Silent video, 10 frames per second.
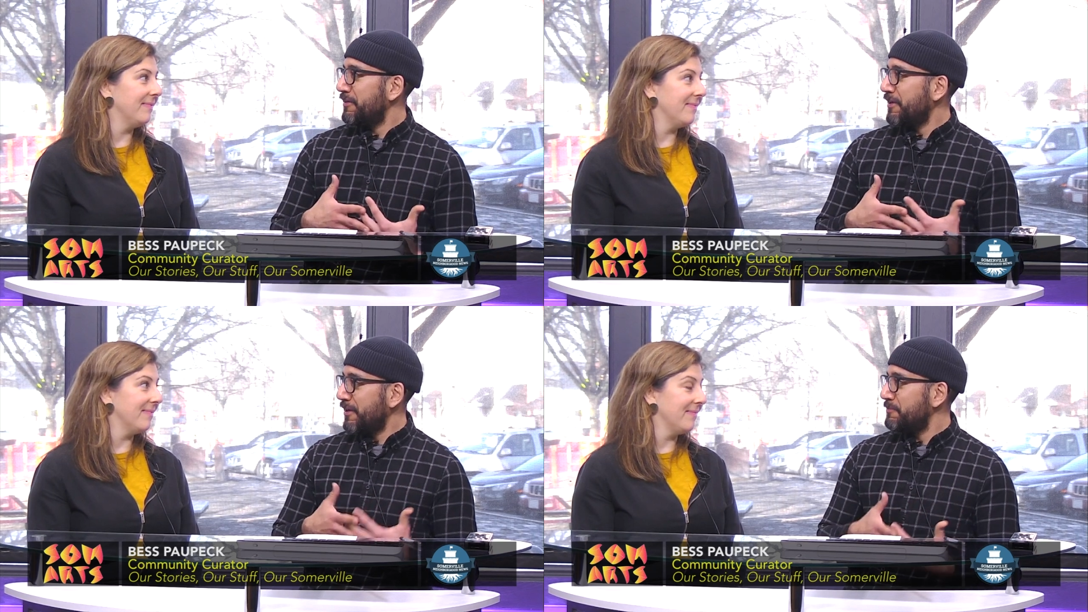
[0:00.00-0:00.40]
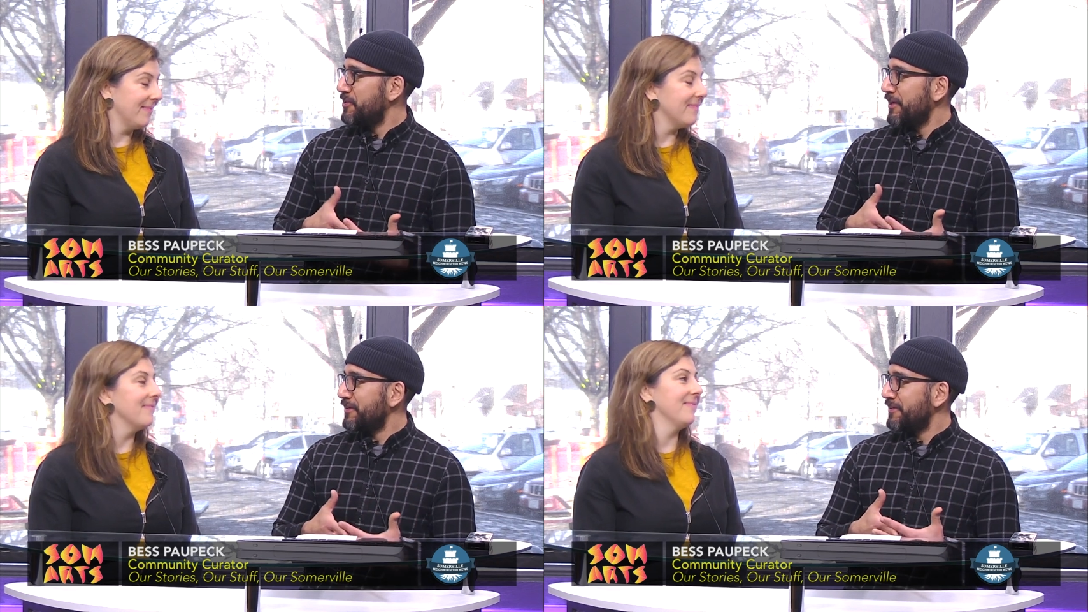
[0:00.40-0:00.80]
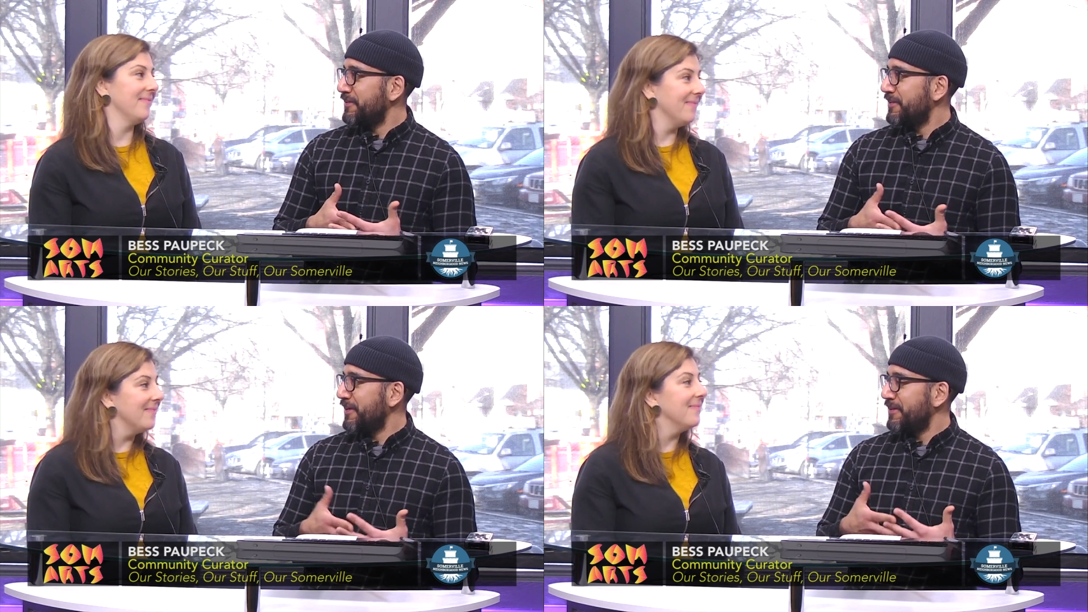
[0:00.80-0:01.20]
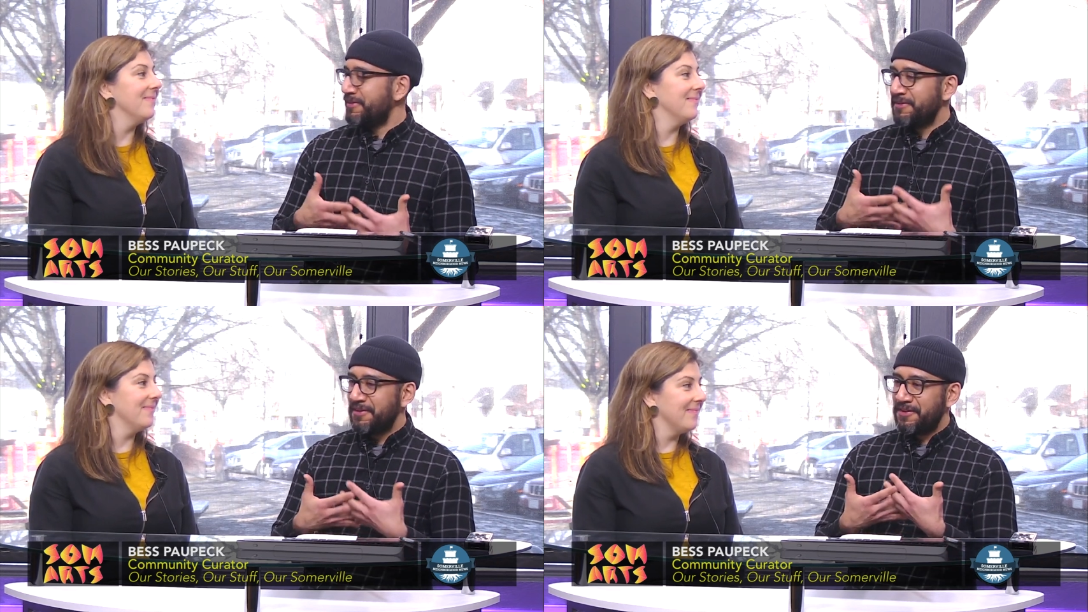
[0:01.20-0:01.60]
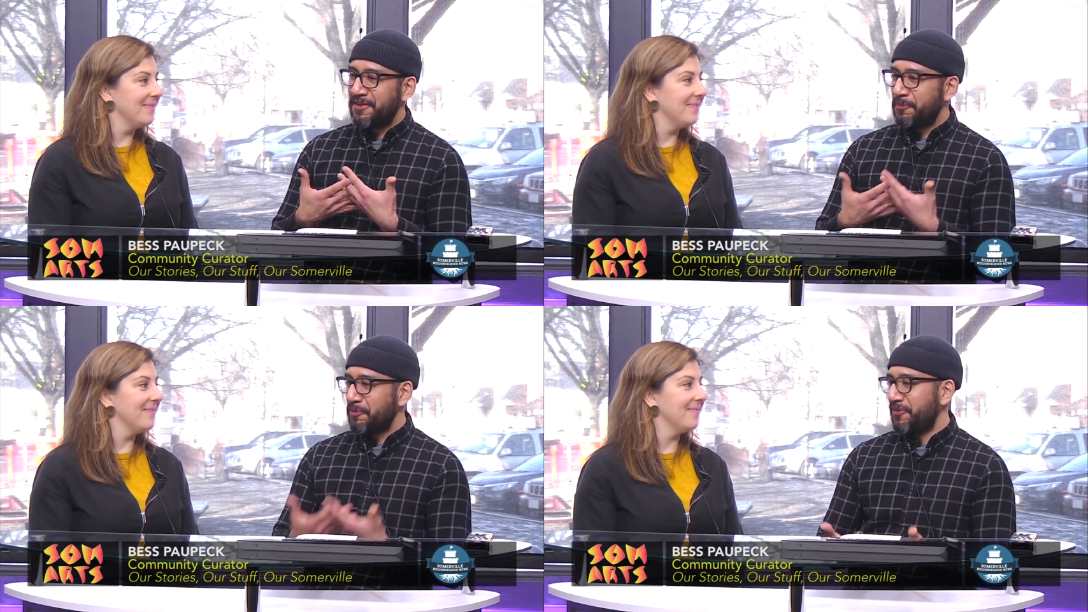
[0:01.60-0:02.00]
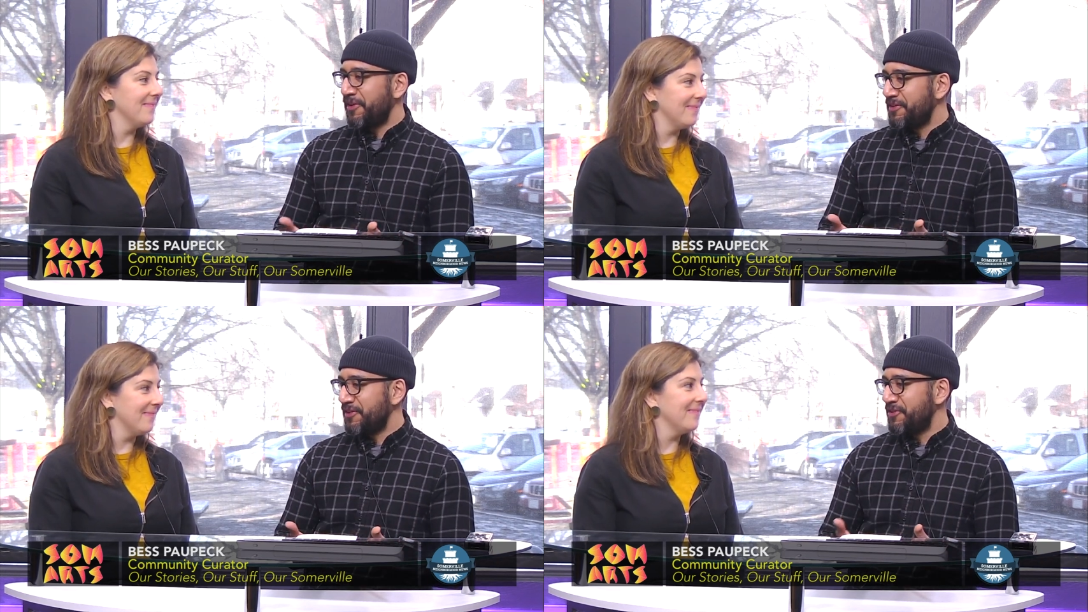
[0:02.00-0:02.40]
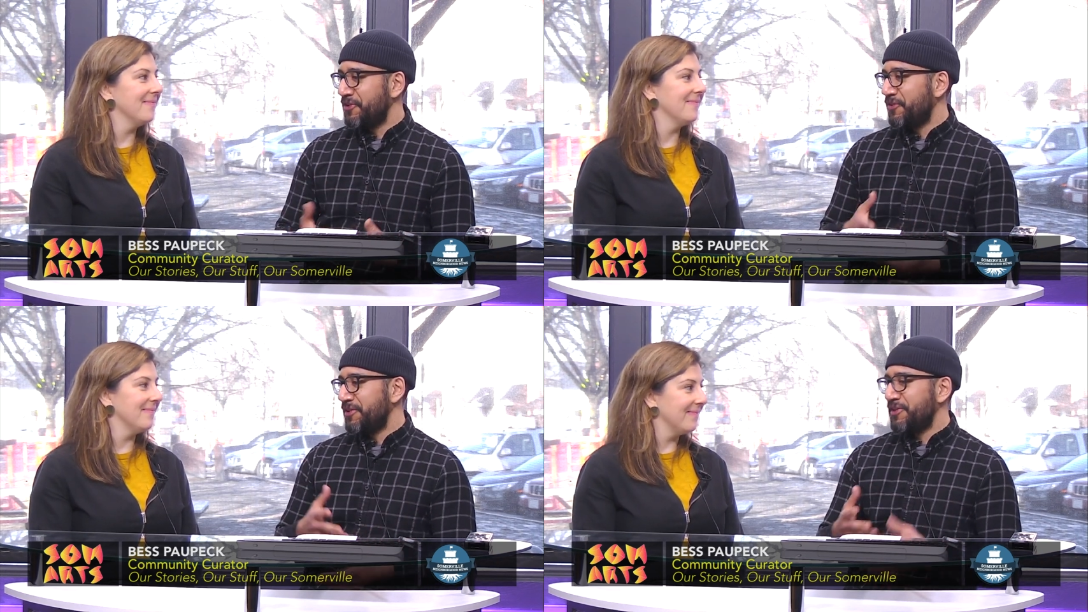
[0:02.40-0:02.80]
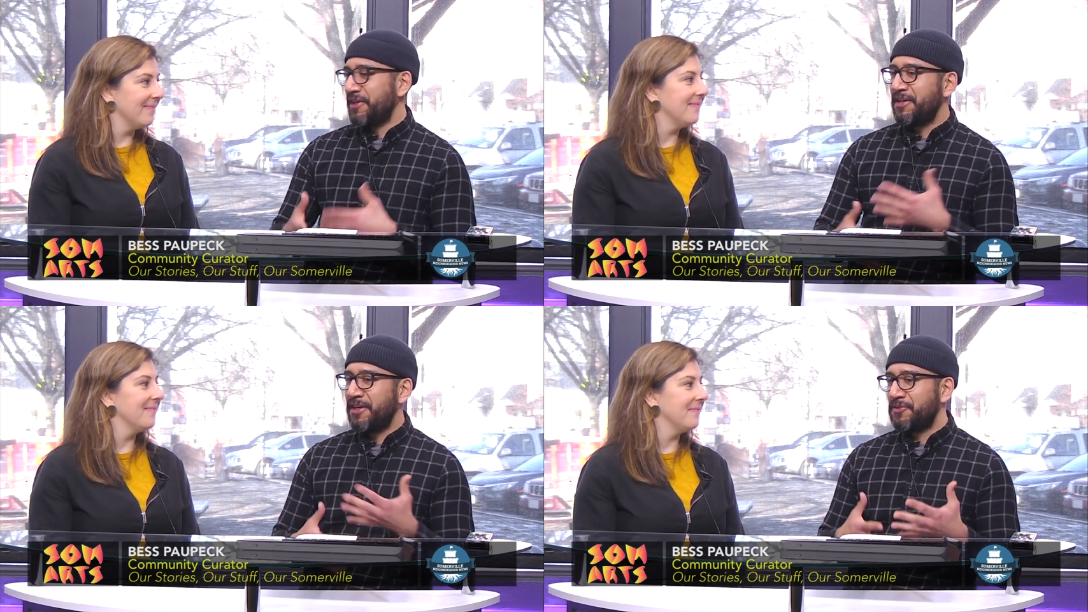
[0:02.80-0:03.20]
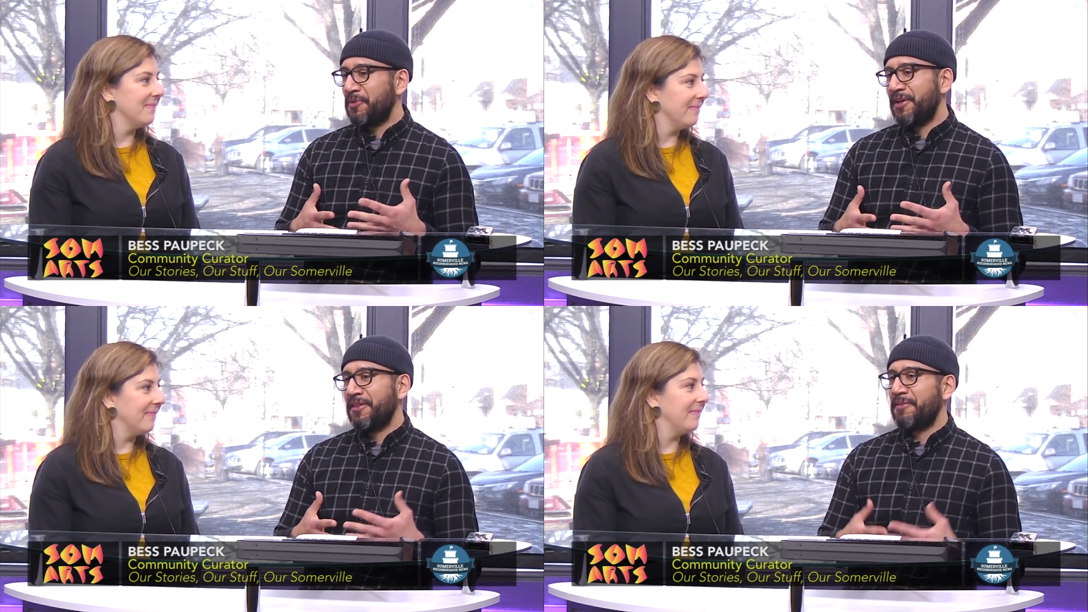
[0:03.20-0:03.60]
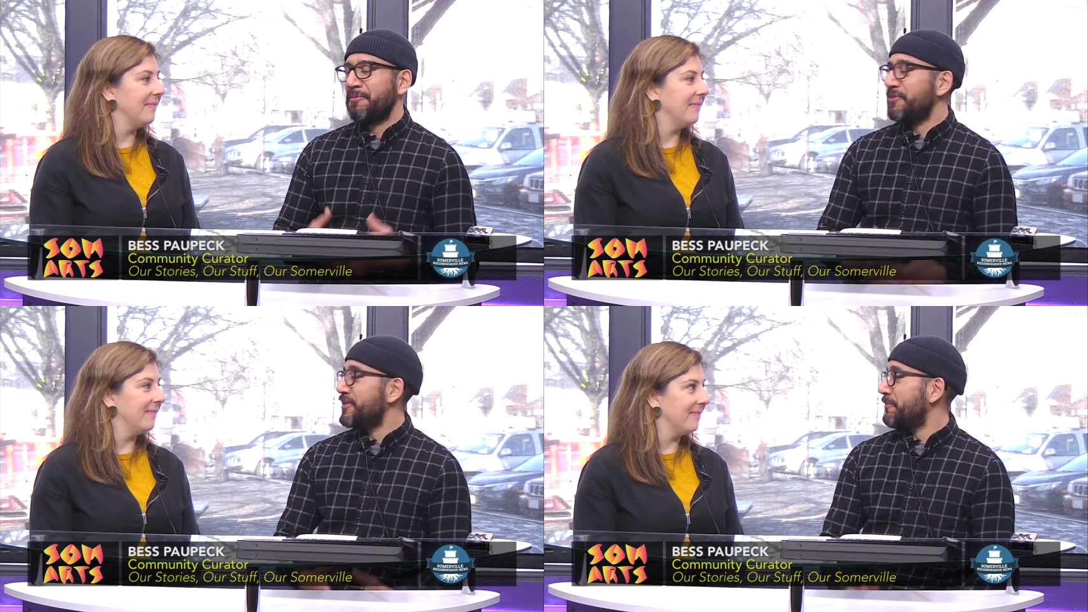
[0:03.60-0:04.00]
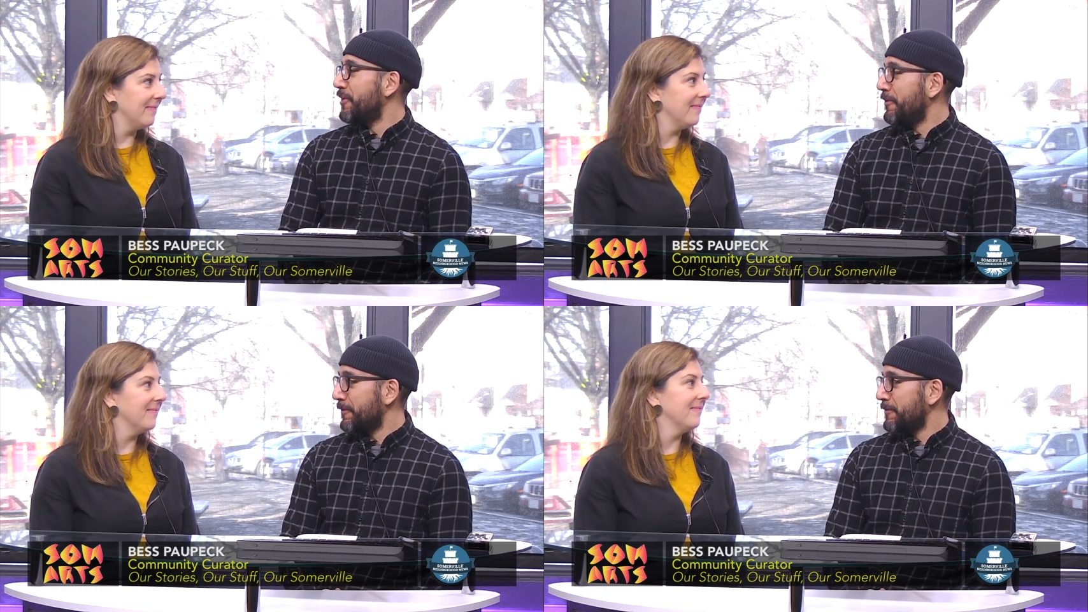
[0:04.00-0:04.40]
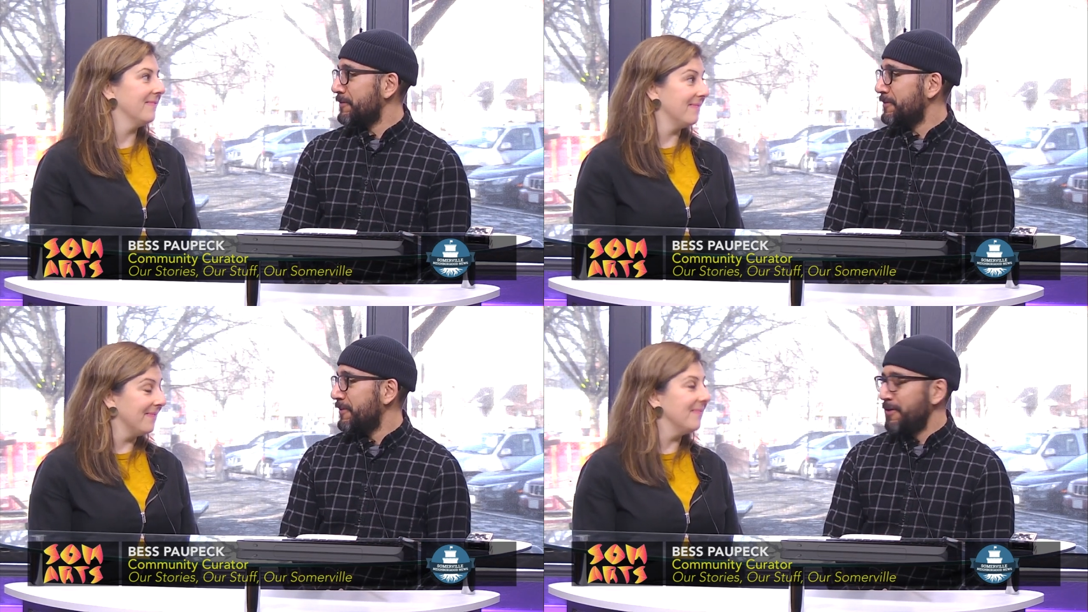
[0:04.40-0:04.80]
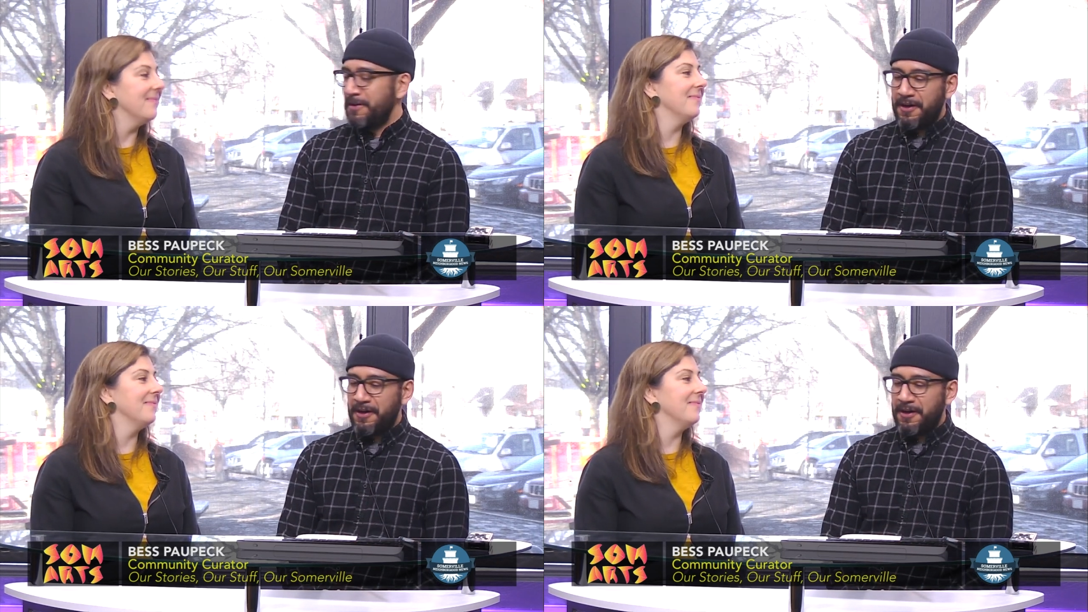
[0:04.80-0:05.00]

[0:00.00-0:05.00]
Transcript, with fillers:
Speaker 1: objects mm -hmm. that they're presenting to you and to connect with museum goers. Mm -hmm.